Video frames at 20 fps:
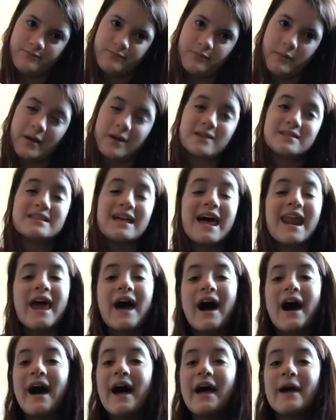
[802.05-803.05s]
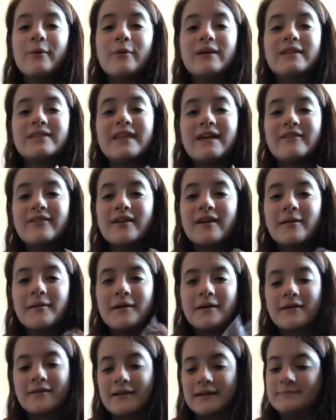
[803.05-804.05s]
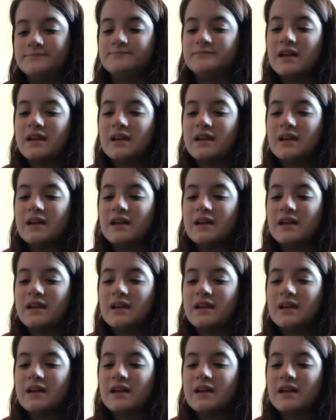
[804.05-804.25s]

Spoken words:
because then I will never go hungry.